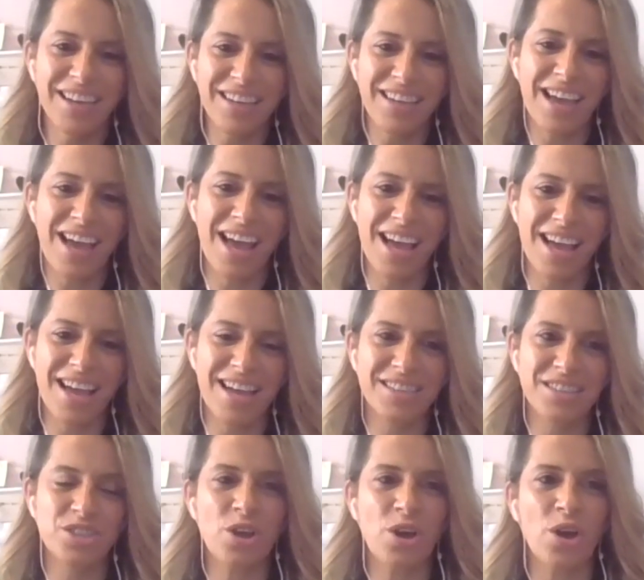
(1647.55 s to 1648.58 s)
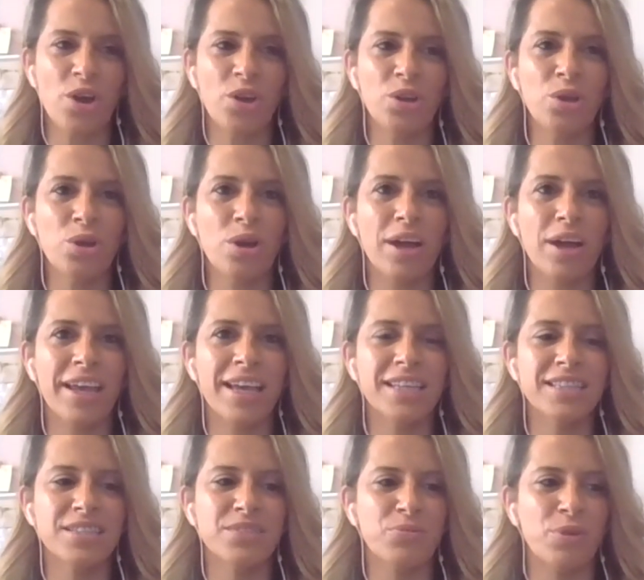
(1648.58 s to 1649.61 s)
Yeah. So look, I
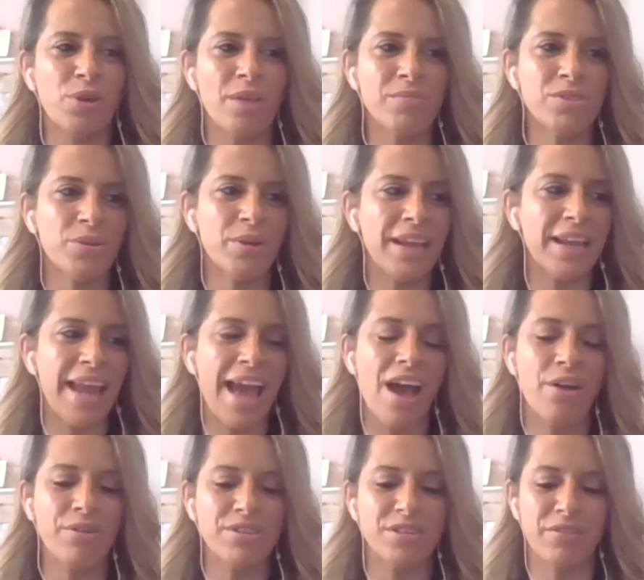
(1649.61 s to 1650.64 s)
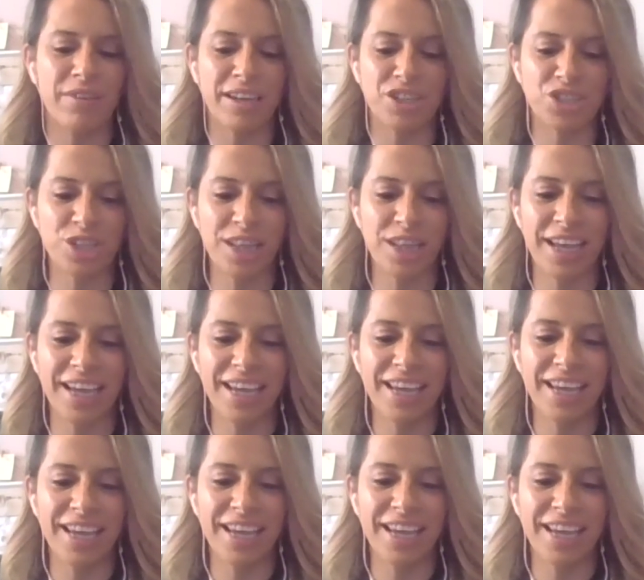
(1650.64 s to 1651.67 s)
guess what I'm doing now is I've actually
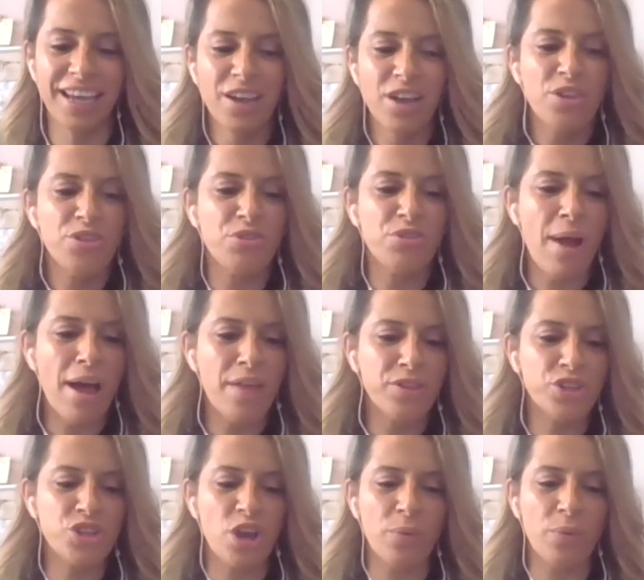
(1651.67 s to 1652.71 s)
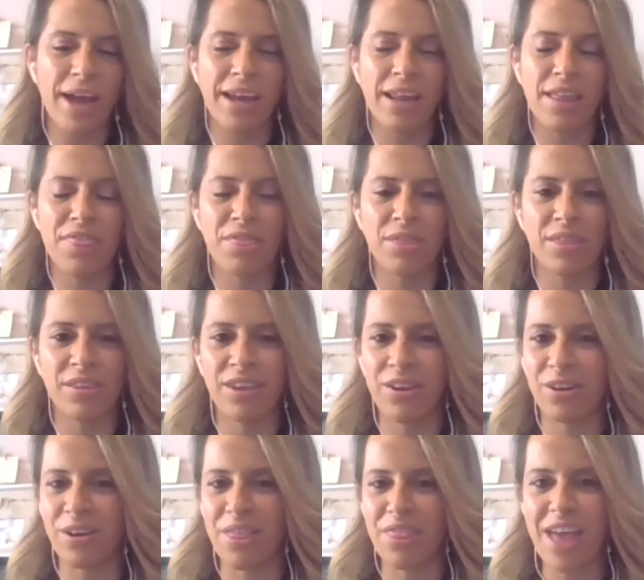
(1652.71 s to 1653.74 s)
throughout the show we had
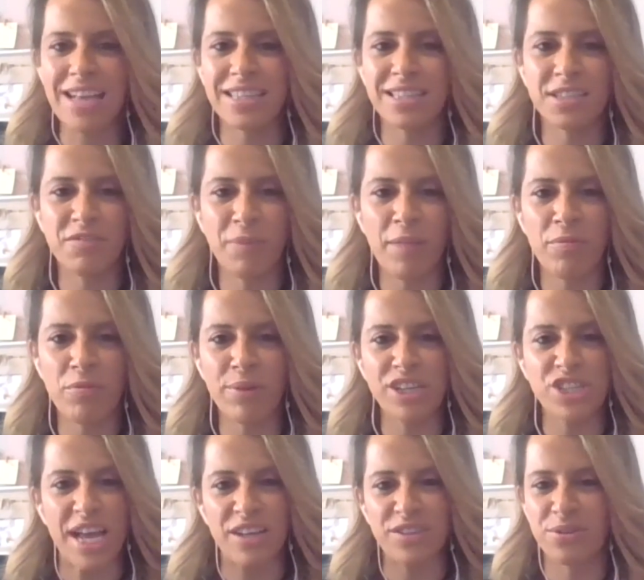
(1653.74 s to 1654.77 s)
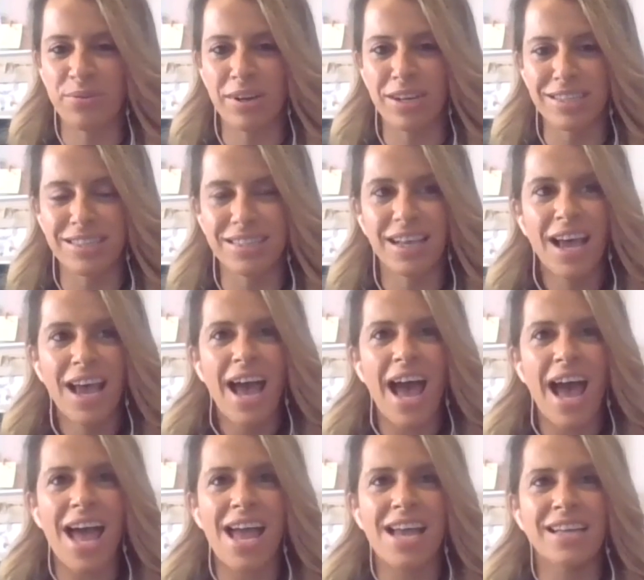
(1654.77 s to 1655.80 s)
thousands of people reach out to us
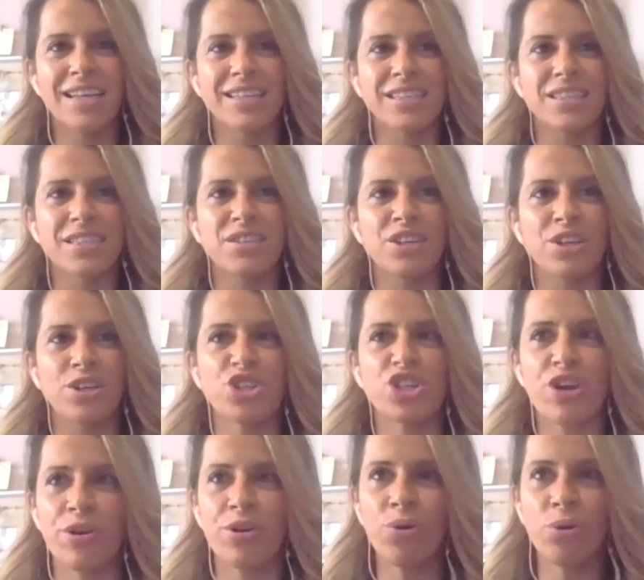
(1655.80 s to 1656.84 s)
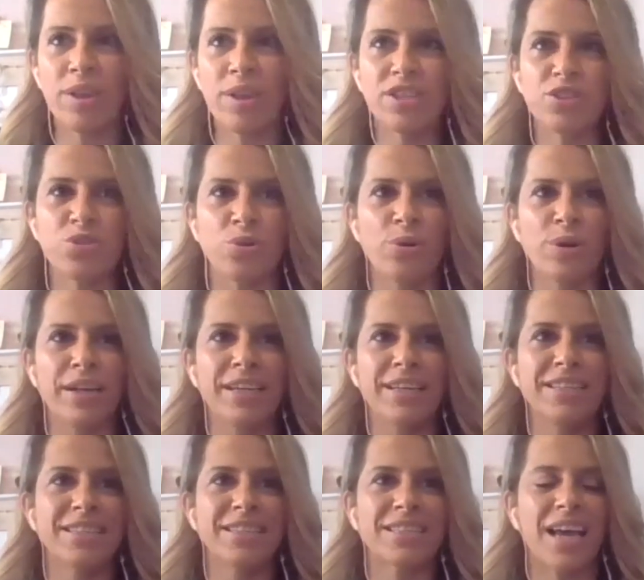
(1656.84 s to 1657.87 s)
and sharing all their
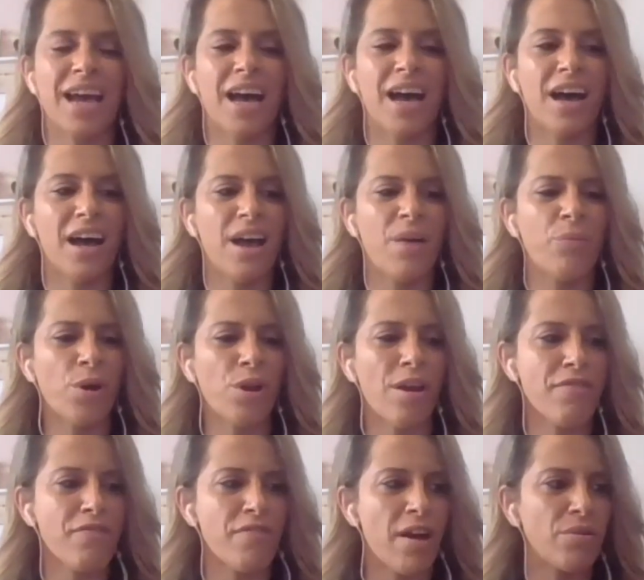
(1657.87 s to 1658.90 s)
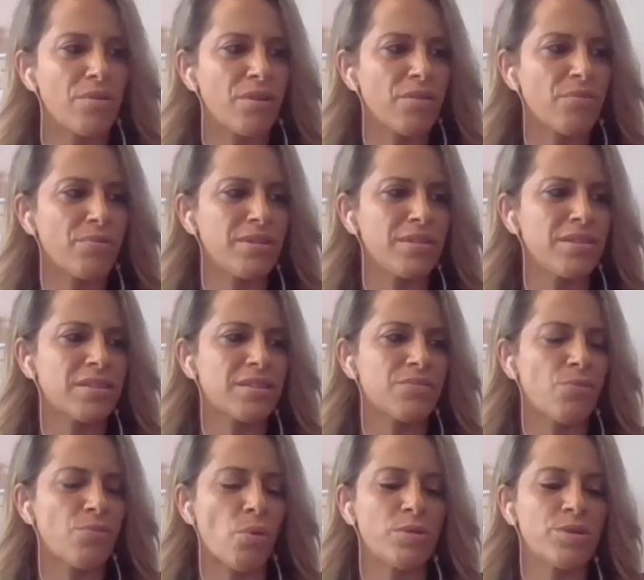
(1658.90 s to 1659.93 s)
stories, and what I felt was
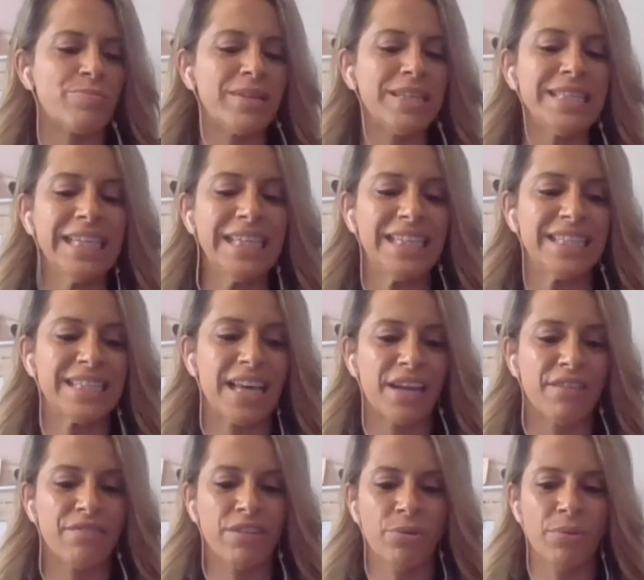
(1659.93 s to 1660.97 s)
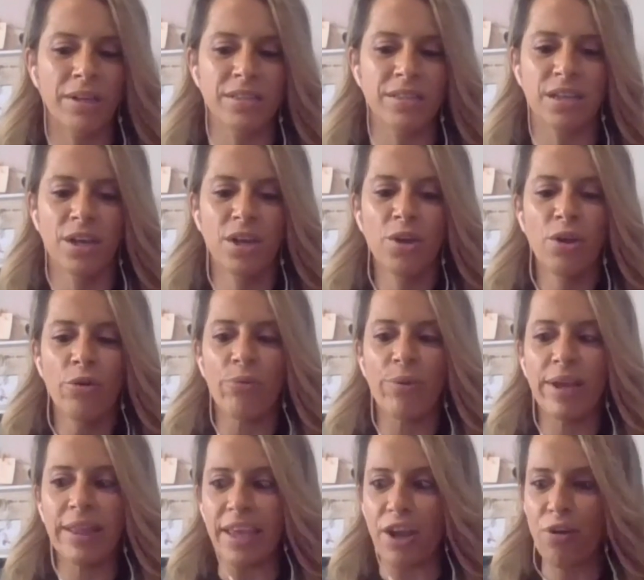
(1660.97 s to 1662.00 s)
what was missing is that everyone's
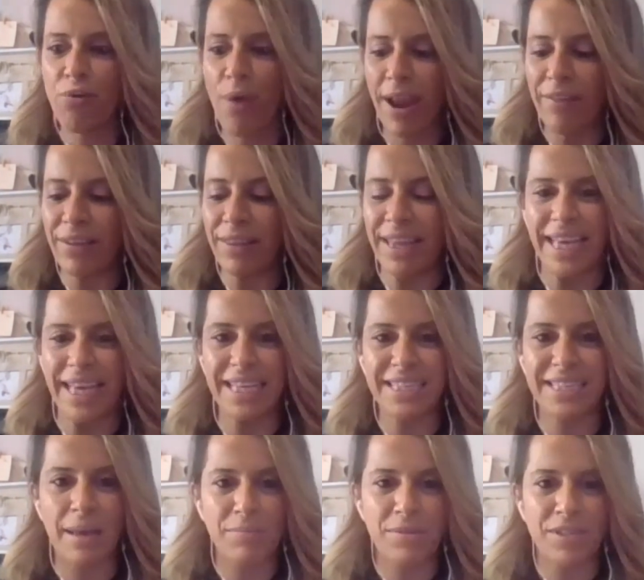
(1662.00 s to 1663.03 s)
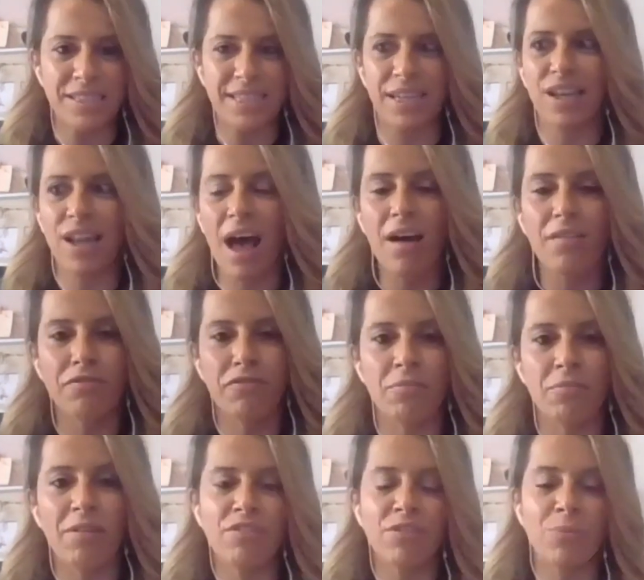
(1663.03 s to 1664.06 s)
really craving the acceptance and love from
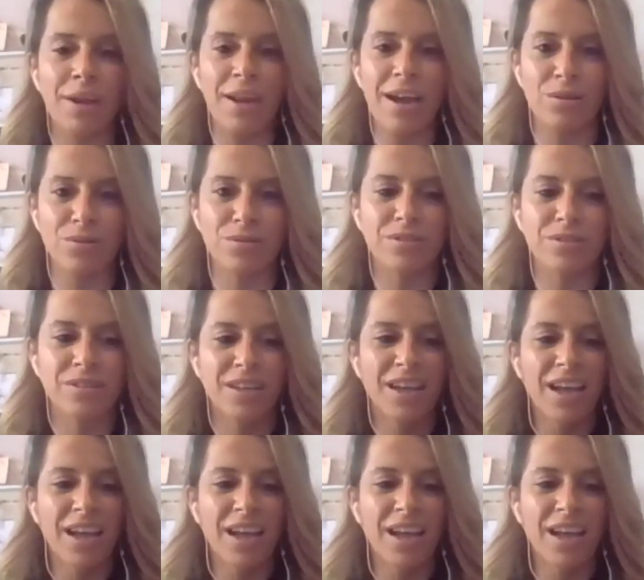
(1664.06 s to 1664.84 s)
everyone else.